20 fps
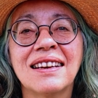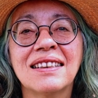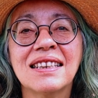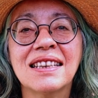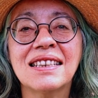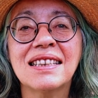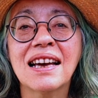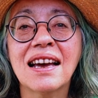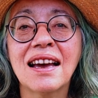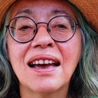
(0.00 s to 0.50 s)

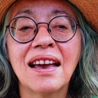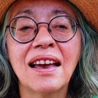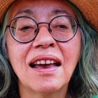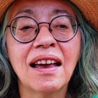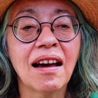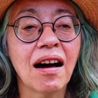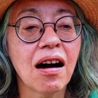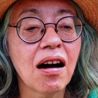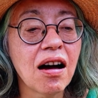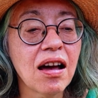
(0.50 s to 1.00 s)
Today
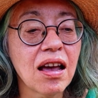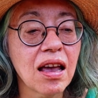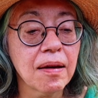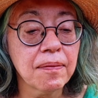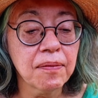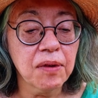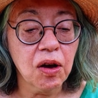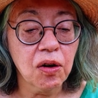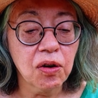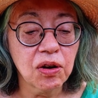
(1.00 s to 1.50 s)
I
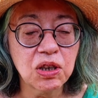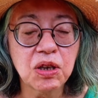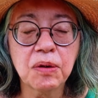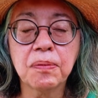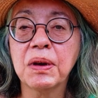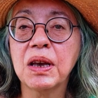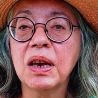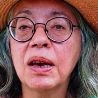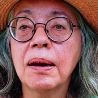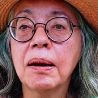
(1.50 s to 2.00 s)
am going to
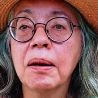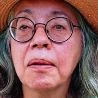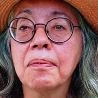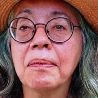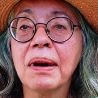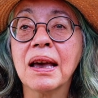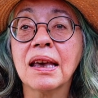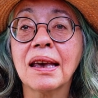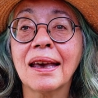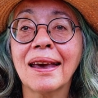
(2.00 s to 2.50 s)
be
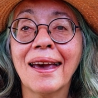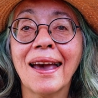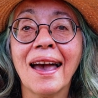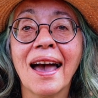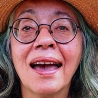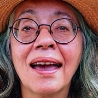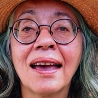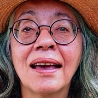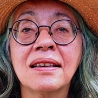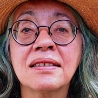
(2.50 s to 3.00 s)
making
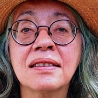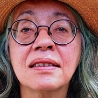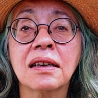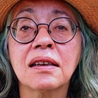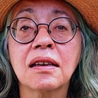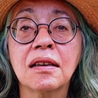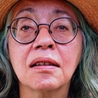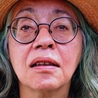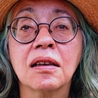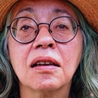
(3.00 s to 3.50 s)
a
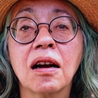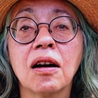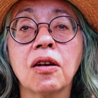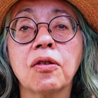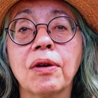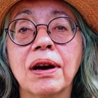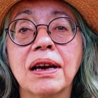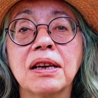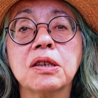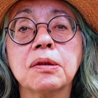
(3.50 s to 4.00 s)
succulent
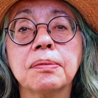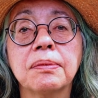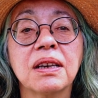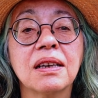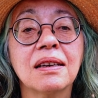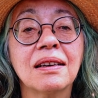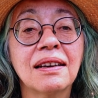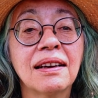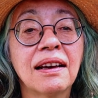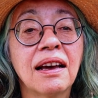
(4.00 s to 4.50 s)

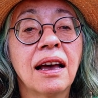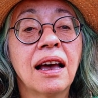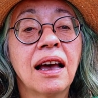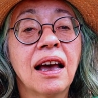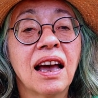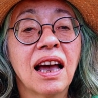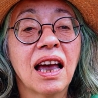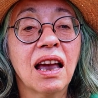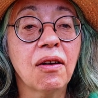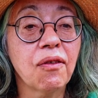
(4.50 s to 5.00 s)
arrangement.
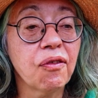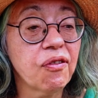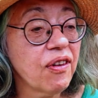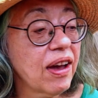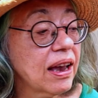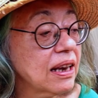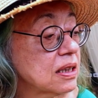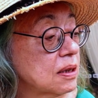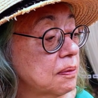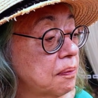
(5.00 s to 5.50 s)
In
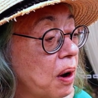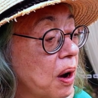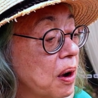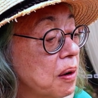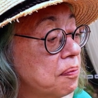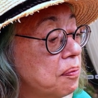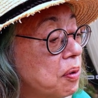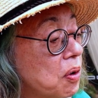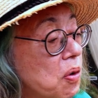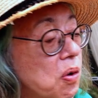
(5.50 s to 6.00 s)
fact, my
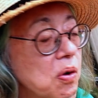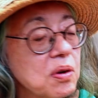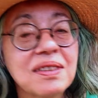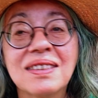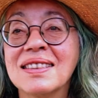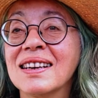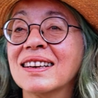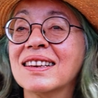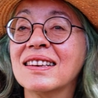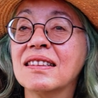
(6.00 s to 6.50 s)
poor
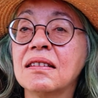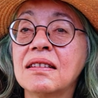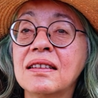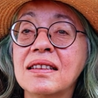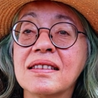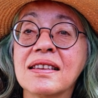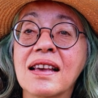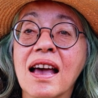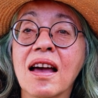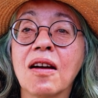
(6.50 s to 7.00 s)

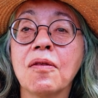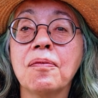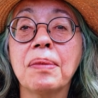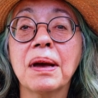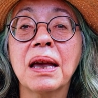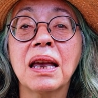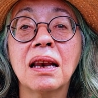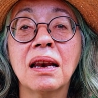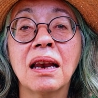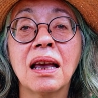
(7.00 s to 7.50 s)
succulents have
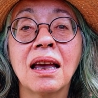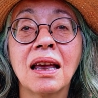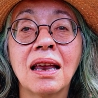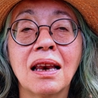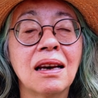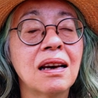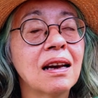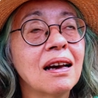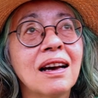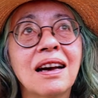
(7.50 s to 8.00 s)
been
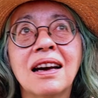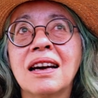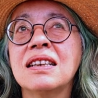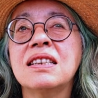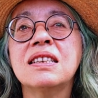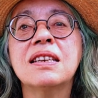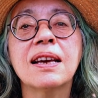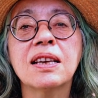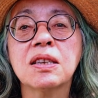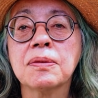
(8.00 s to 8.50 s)
in
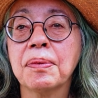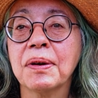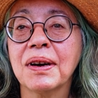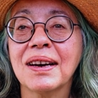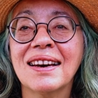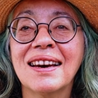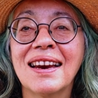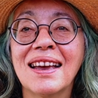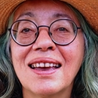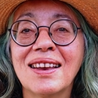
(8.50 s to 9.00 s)

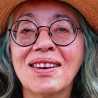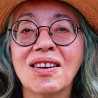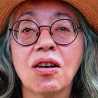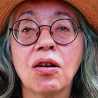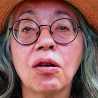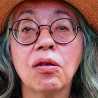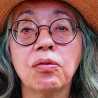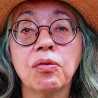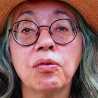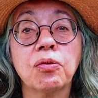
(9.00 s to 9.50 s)
desperate need
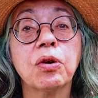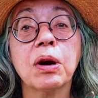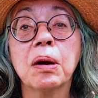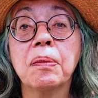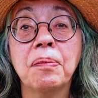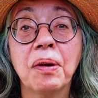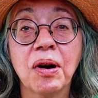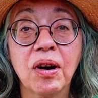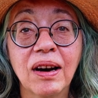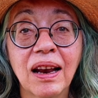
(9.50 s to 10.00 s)
of
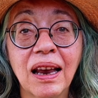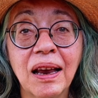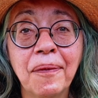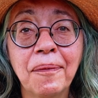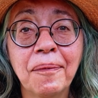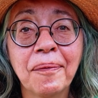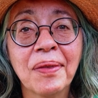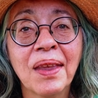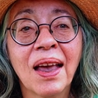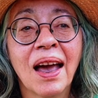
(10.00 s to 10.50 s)
repotting,
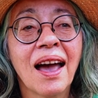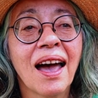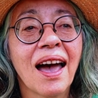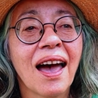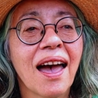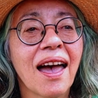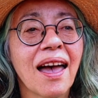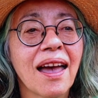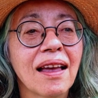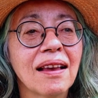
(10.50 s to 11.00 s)

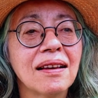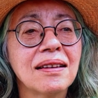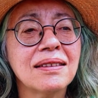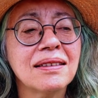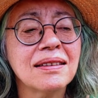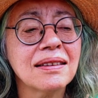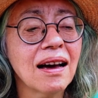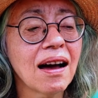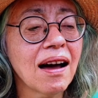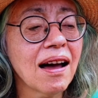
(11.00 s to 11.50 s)

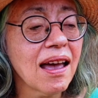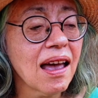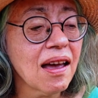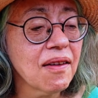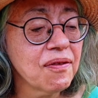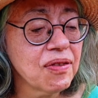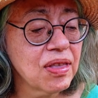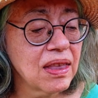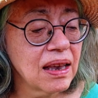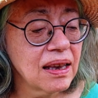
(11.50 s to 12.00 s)
and I
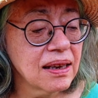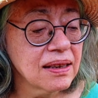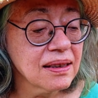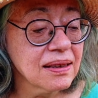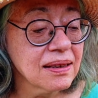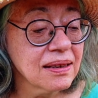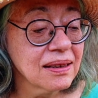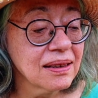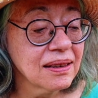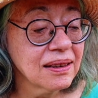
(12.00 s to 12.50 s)
have
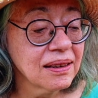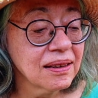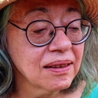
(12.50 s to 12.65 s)
this